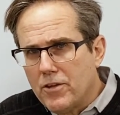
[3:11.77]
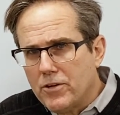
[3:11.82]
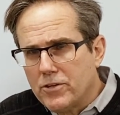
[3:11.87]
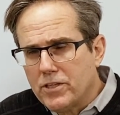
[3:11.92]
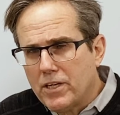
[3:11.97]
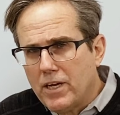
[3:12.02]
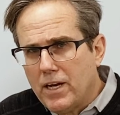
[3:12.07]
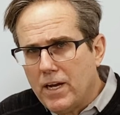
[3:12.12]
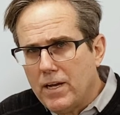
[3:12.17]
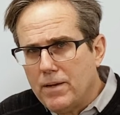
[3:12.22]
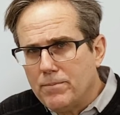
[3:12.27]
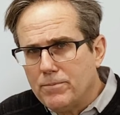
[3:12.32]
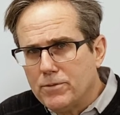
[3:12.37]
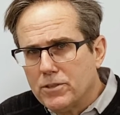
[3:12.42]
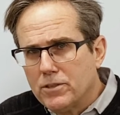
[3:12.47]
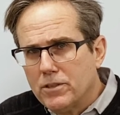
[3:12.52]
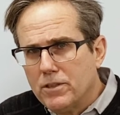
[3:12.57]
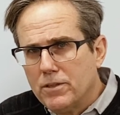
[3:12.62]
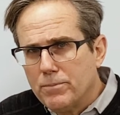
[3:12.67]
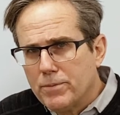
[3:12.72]
times,
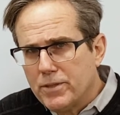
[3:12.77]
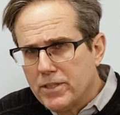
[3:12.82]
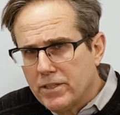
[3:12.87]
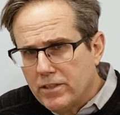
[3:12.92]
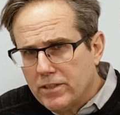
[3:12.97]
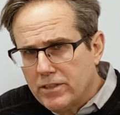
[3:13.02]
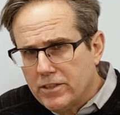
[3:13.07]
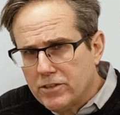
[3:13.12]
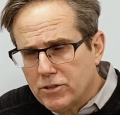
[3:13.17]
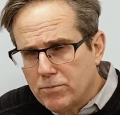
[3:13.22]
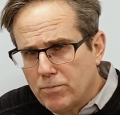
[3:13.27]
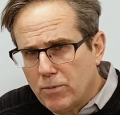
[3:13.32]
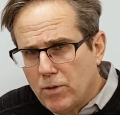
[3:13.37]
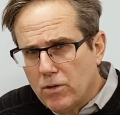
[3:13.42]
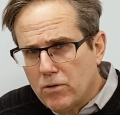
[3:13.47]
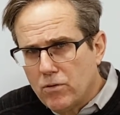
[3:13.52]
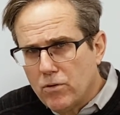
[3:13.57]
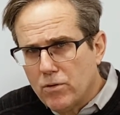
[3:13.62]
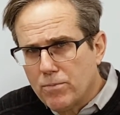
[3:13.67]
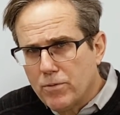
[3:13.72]
particularly in a small
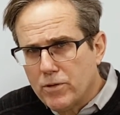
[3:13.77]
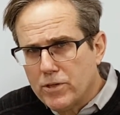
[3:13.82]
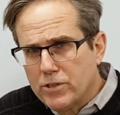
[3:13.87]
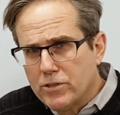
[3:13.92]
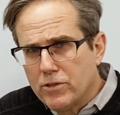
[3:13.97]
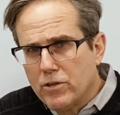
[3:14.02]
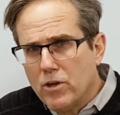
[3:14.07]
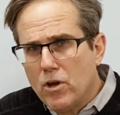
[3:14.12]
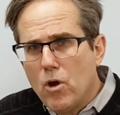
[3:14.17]
corporation,